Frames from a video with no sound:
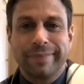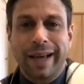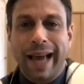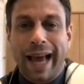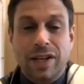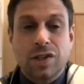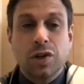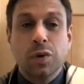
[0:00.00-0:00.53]

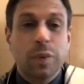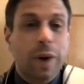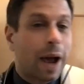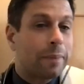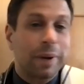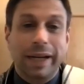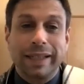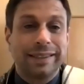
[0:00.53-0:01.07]
And two
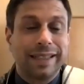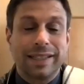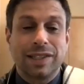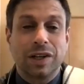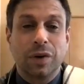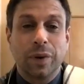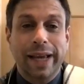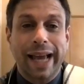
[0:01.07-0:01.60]
rabbis
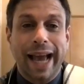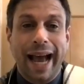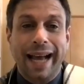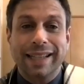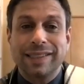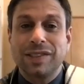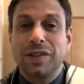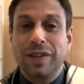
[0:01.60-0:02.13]
disagree
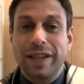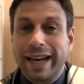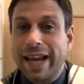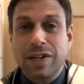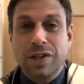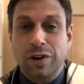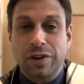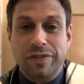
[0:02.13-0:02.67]
as to the
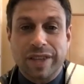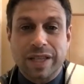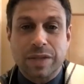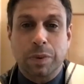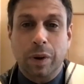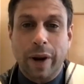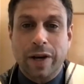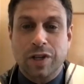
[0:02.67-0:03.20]
nature of this
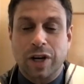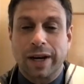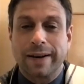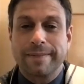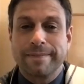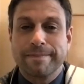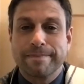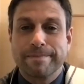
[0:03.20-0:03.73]
progression.
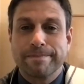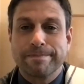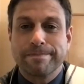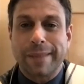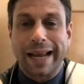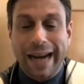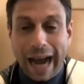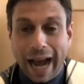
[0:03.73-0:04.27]

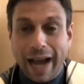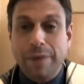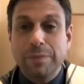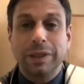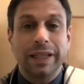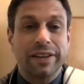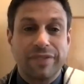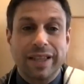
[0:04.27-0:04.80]
And I
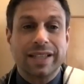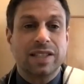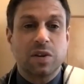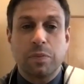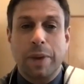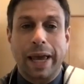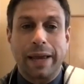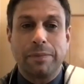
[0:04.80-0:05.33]
believe this
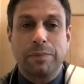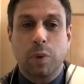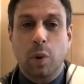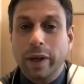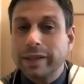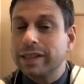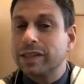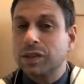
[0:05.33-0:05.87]
debate
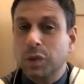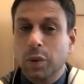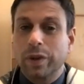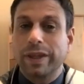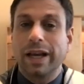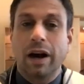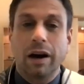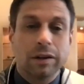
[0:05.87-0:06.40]
points us toward
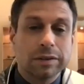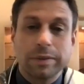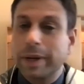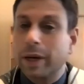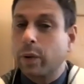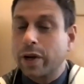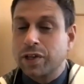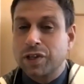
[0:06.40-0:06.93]
the ultimate
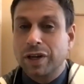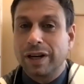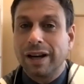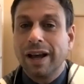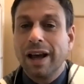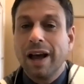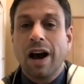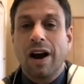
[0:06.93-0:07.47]
question
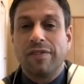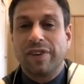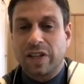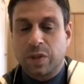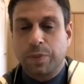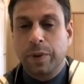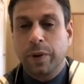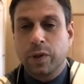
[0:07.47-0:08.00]
of our
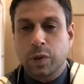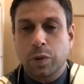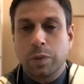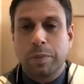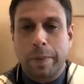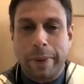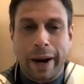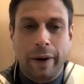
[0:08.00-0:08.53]
spiritual
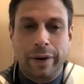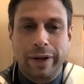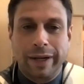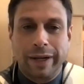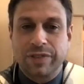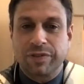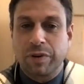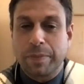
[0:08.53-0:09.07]

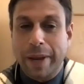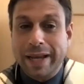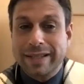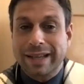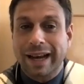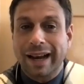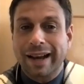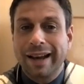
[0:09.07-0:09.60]
preparedness for
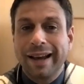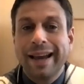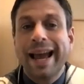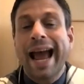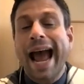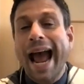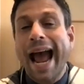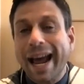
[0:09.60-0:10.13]
Pesach
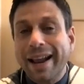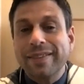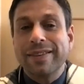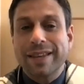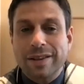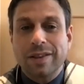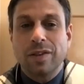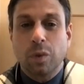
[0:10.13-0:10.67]
and
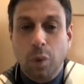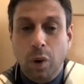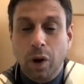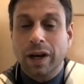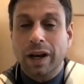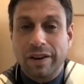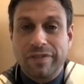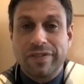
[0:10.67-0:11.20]
the
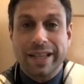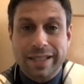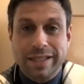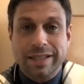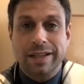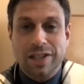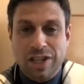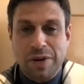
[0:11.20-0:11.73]
work of
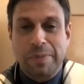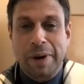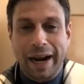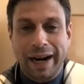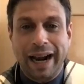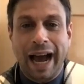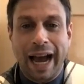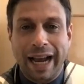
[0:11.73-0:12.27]
this Shabbat
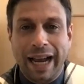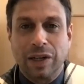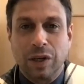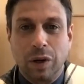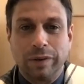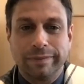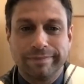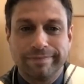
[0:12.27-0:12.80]
Haggadah.